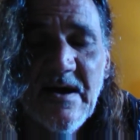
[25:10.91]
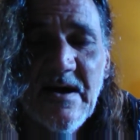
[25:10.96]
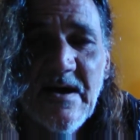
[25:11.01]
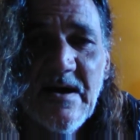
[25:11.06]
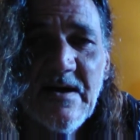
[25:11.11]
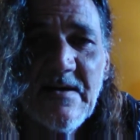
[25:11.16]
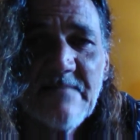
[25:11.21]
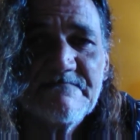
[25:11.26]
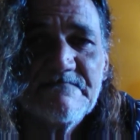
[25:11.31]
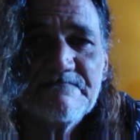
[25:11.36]

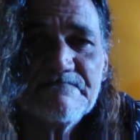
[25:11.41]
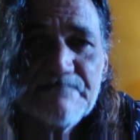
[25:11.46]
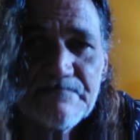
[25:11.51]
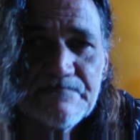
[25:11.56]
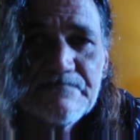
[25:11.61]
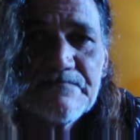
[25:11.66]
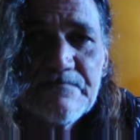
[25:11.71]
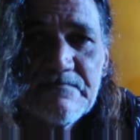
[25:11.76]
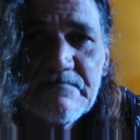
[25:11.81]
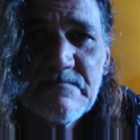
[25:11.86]
But I
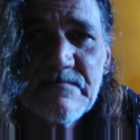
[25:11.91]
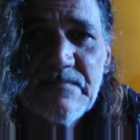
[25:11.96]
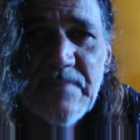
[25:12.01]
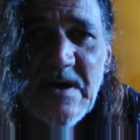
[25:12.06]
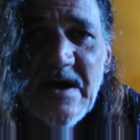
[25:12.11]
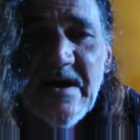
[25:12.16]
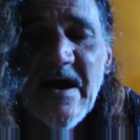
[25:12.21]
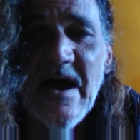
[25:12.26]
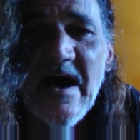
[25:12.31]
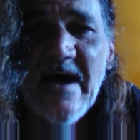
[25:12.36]
feel
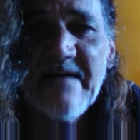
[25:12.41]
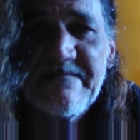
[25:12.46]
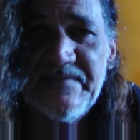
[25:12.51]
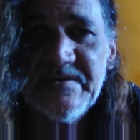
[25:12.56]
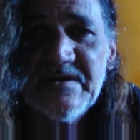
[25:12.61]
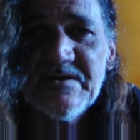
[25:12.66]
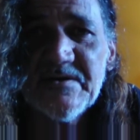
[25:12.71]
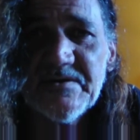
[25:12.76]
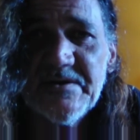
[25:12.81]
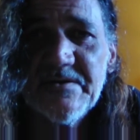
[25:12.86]
you,
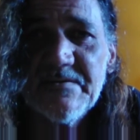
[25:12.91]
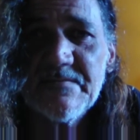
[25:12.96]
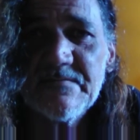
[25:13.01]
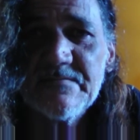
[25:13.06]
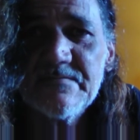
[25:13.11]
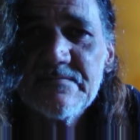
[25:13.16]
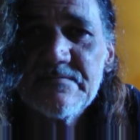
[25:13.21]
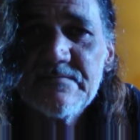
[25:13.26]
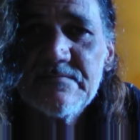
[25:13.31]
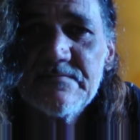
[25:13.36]
and
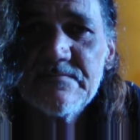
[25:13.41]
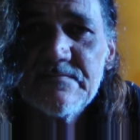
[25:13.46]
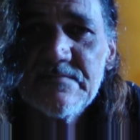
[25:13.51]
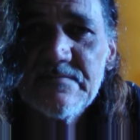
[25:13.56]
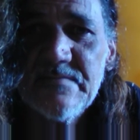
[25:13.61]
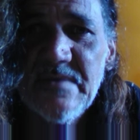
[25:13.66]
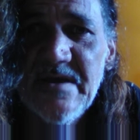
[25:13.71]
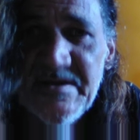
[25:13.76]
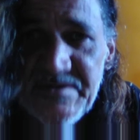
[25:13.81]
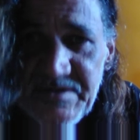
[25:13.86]
you feel
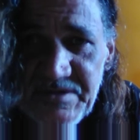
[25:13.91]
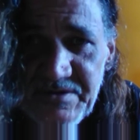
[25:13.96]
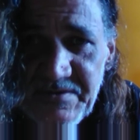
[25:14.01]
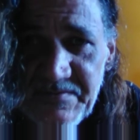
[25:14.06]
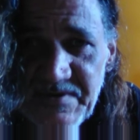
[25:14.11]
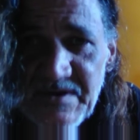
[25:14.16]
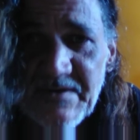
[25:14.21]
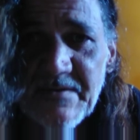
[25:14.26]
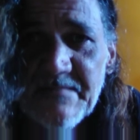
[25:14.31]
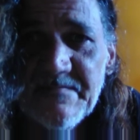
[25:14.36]
me.
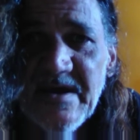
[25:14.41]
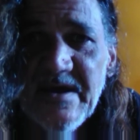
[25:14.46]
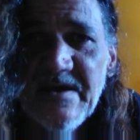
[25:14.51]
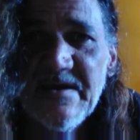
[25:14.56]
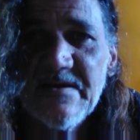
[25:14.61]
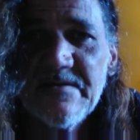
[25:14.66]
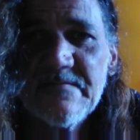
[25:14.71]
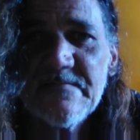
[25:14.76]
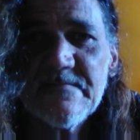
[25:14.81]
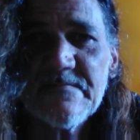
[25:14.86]
Have a good
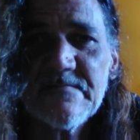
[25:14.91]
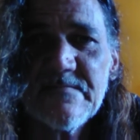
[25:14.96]
day.